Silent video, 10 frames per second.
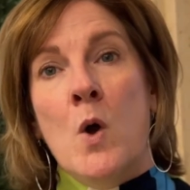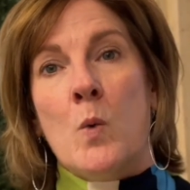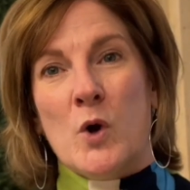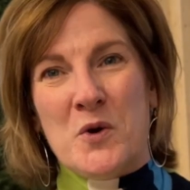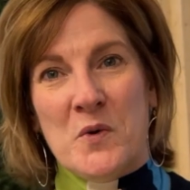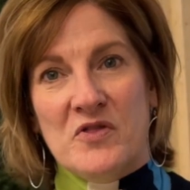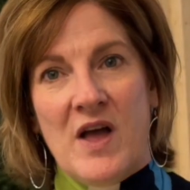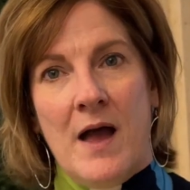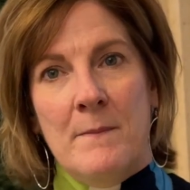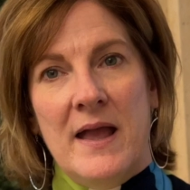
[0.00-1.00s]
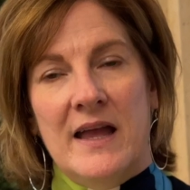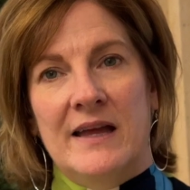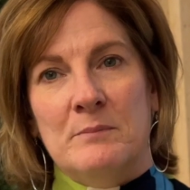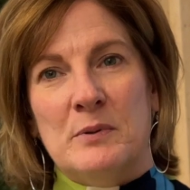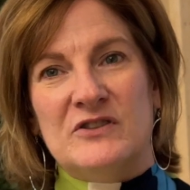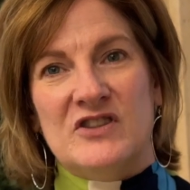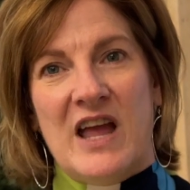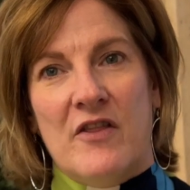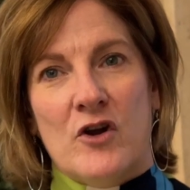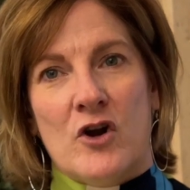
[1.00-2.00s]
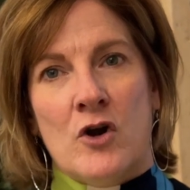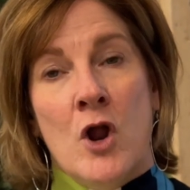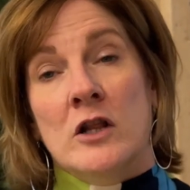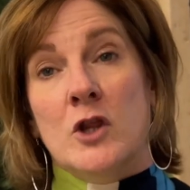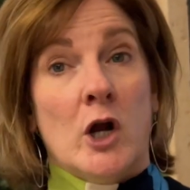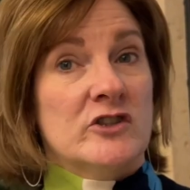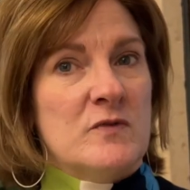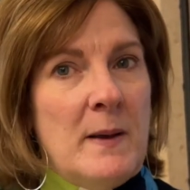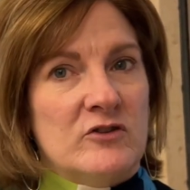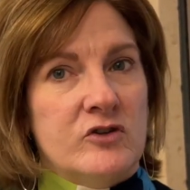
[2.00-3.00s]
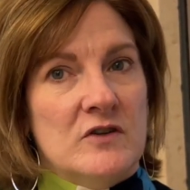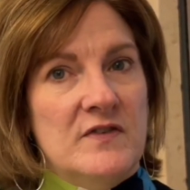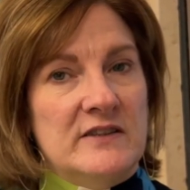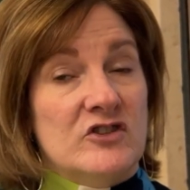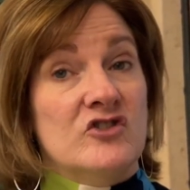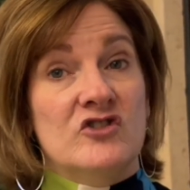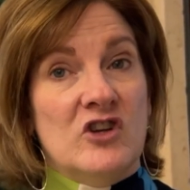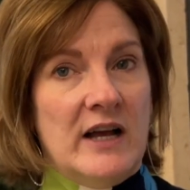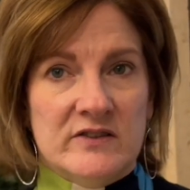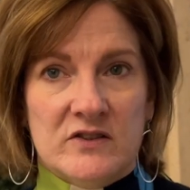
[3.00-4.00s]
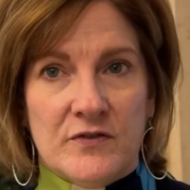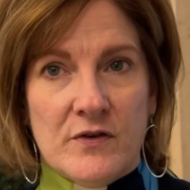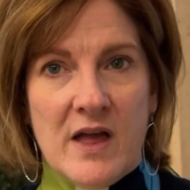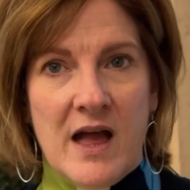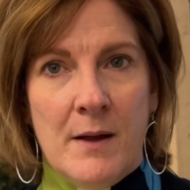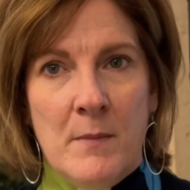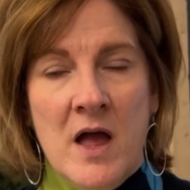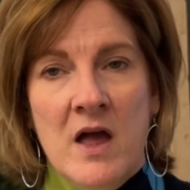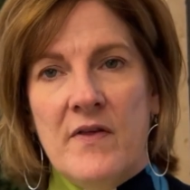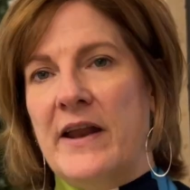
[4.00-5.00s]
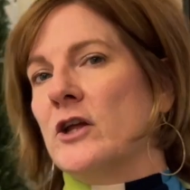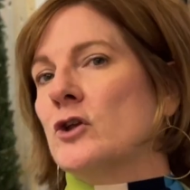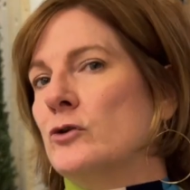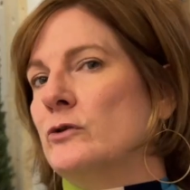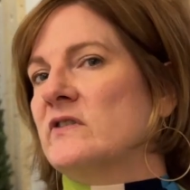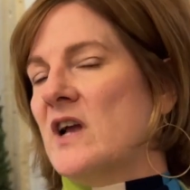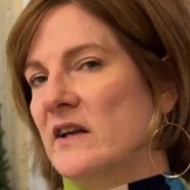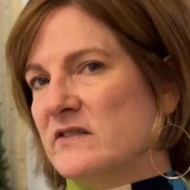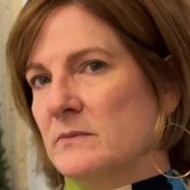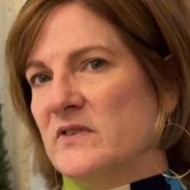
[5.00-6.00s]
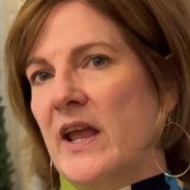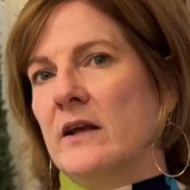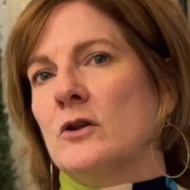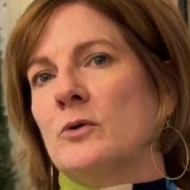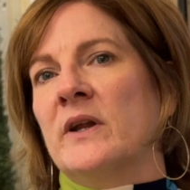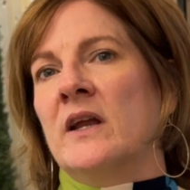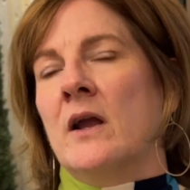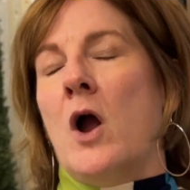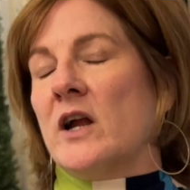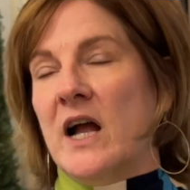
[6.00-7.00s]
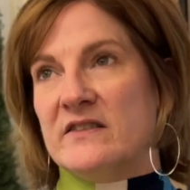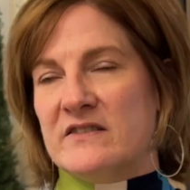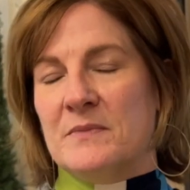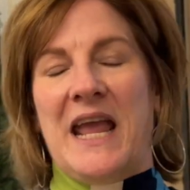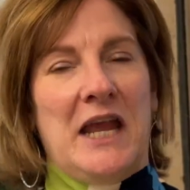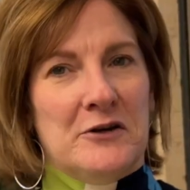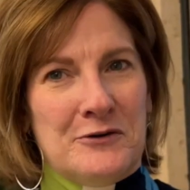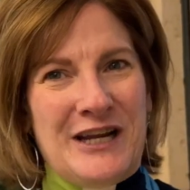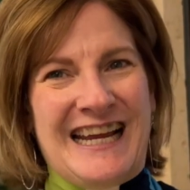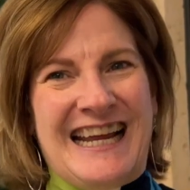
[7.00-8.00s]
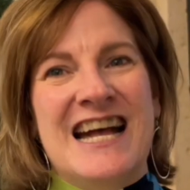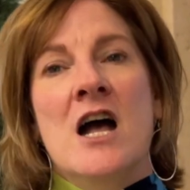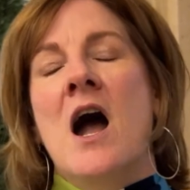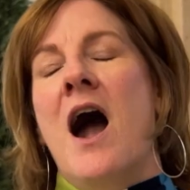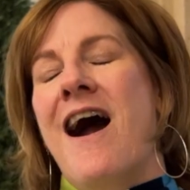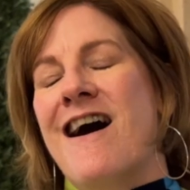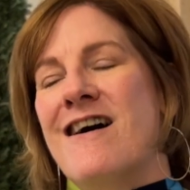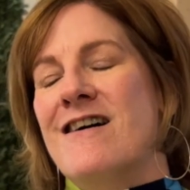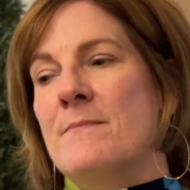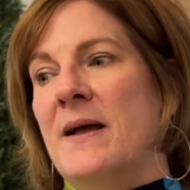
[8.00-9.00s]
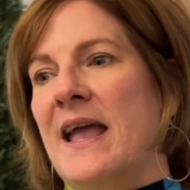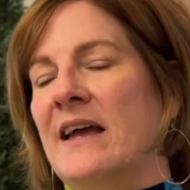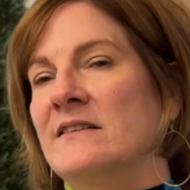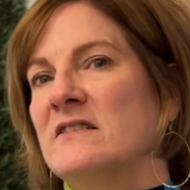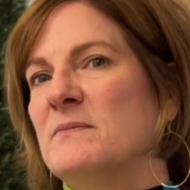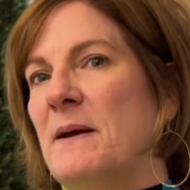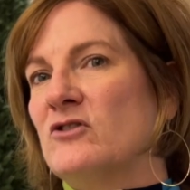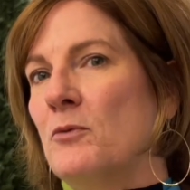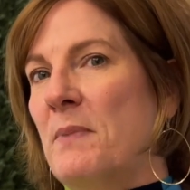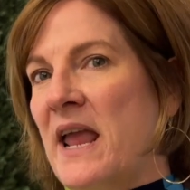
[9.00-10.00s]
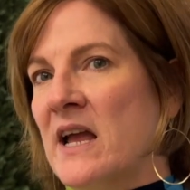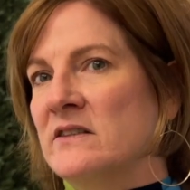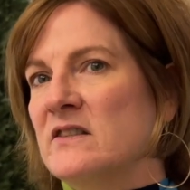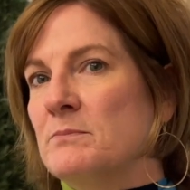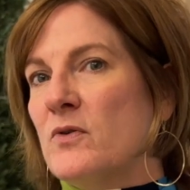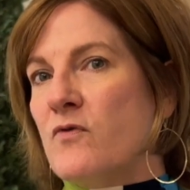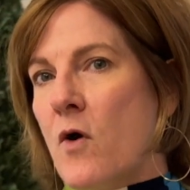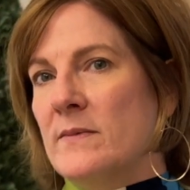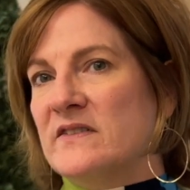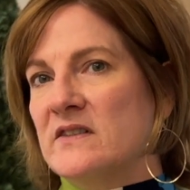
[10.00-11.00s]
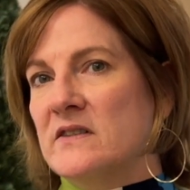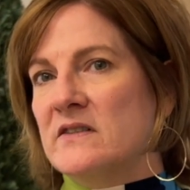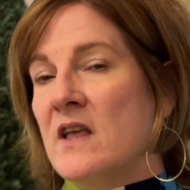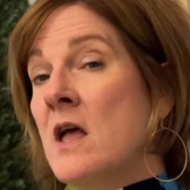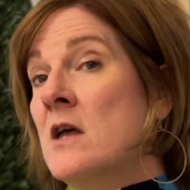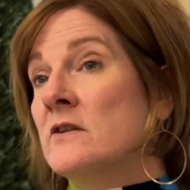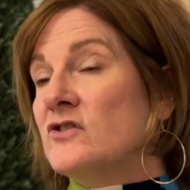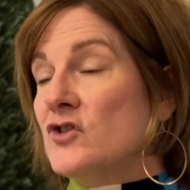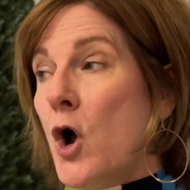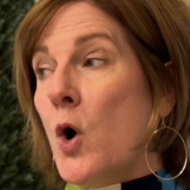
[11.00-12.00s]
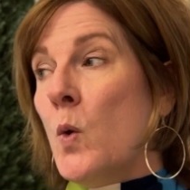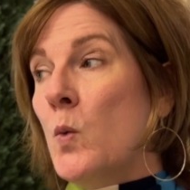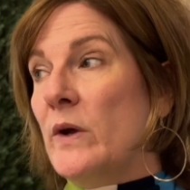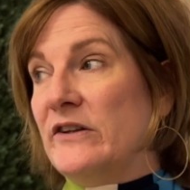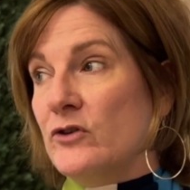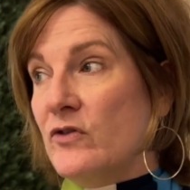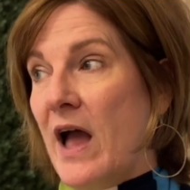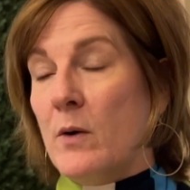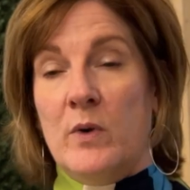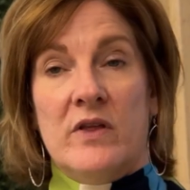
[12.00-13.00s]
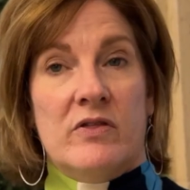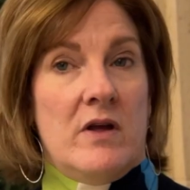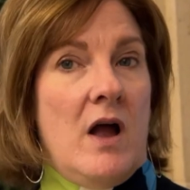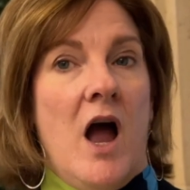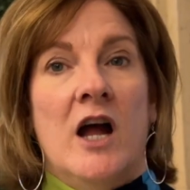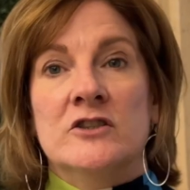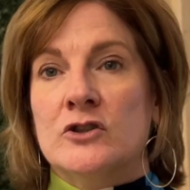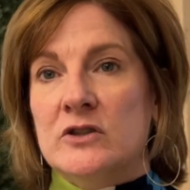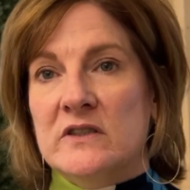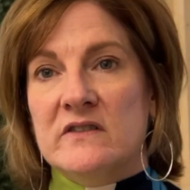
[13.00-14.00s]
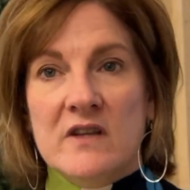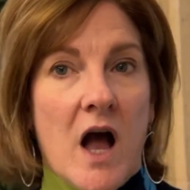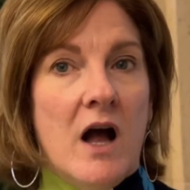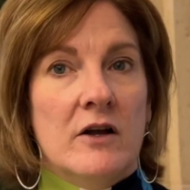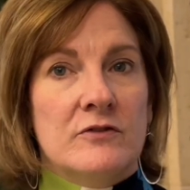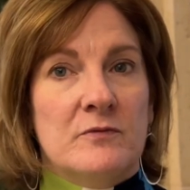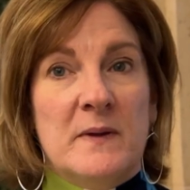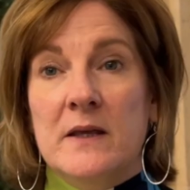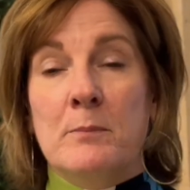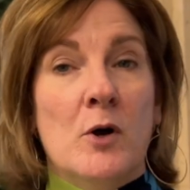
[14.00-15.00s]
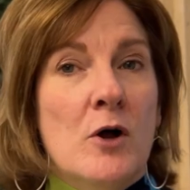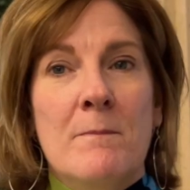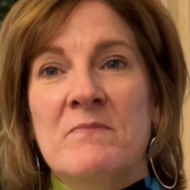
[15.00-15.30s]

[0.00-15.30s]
work with them and put together large special events just for them. That includes custom tailoring, our custom catering, and special bands and performances. So we do that with hundreds of people.